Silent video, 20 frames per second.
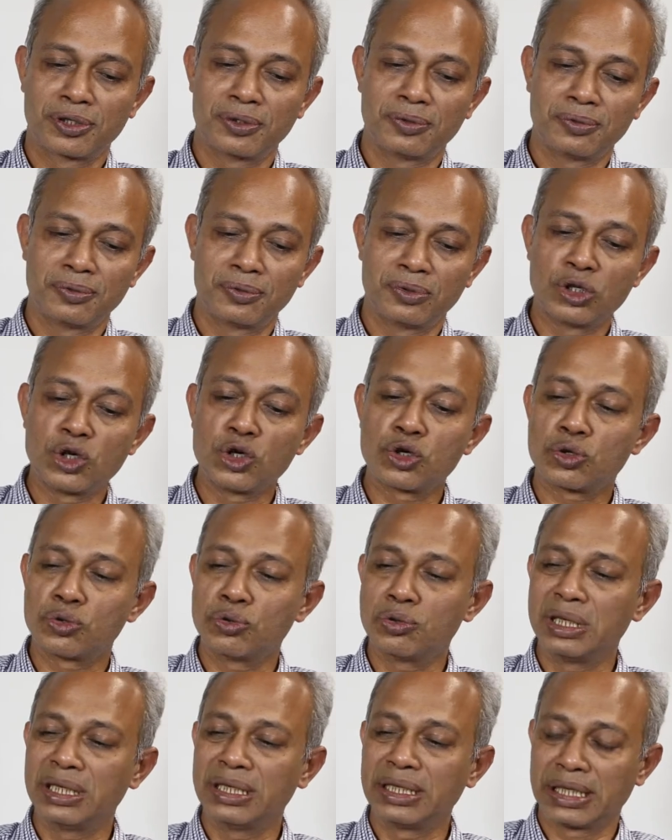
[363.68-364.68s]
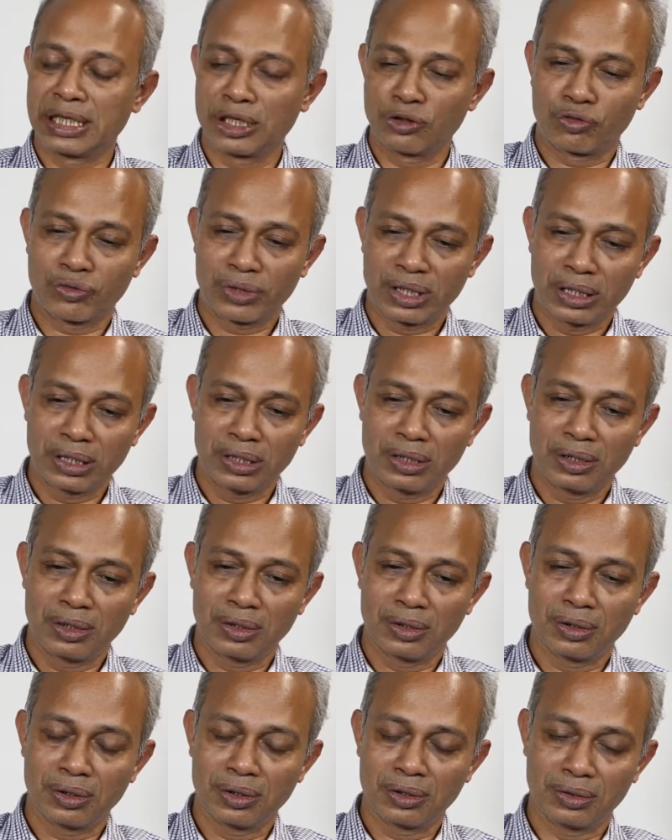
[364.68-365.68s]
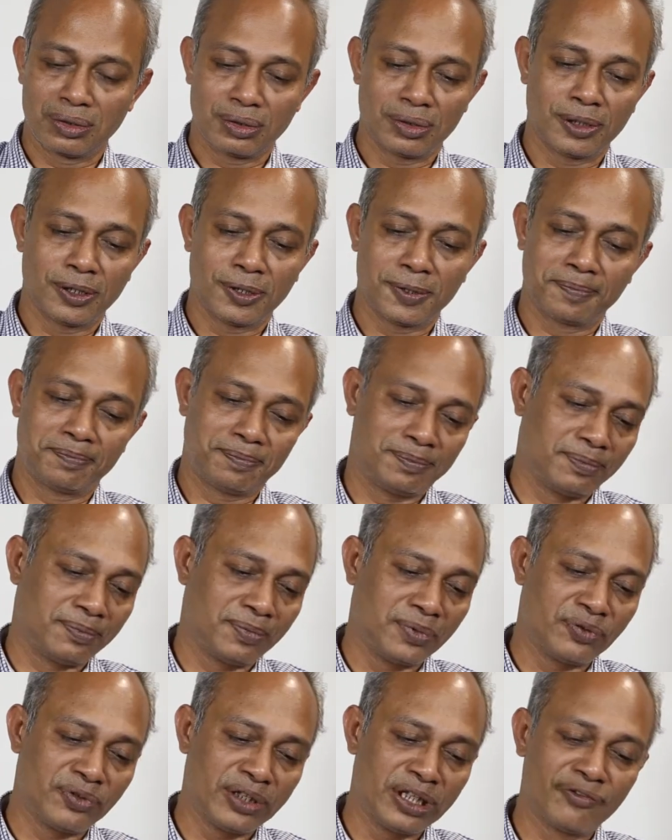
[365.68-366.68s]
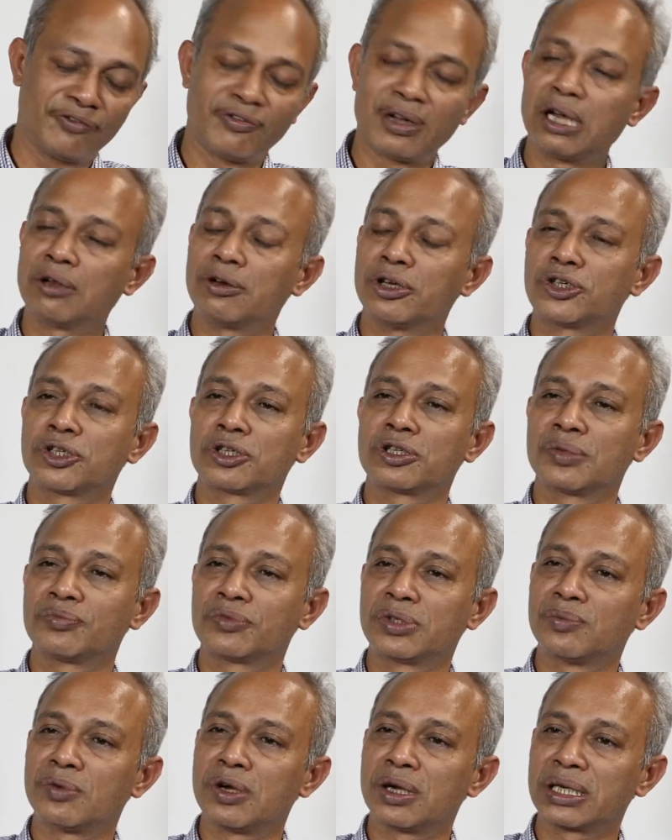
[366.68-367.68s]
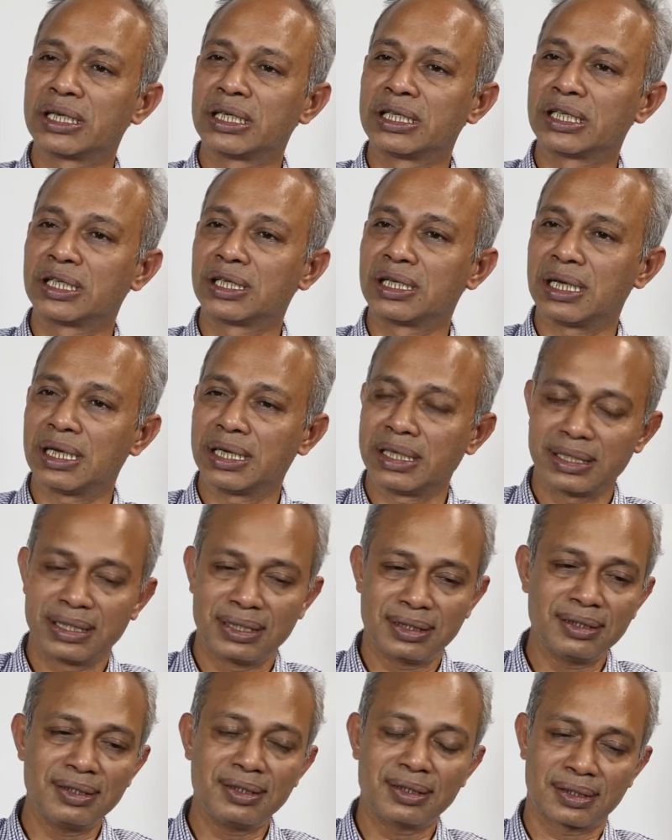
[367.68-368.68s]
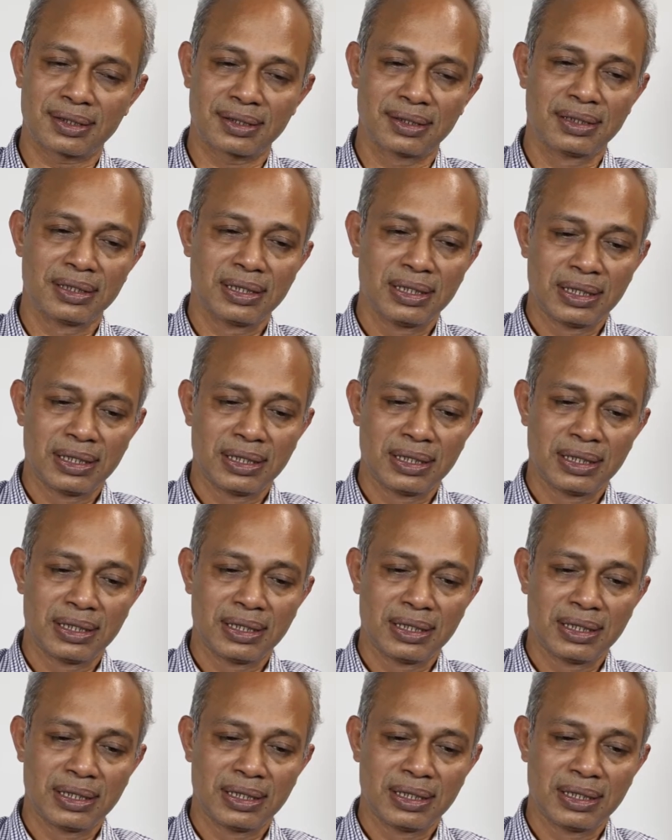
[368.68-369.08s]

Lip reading: to rule the country in violation of democratic ideals,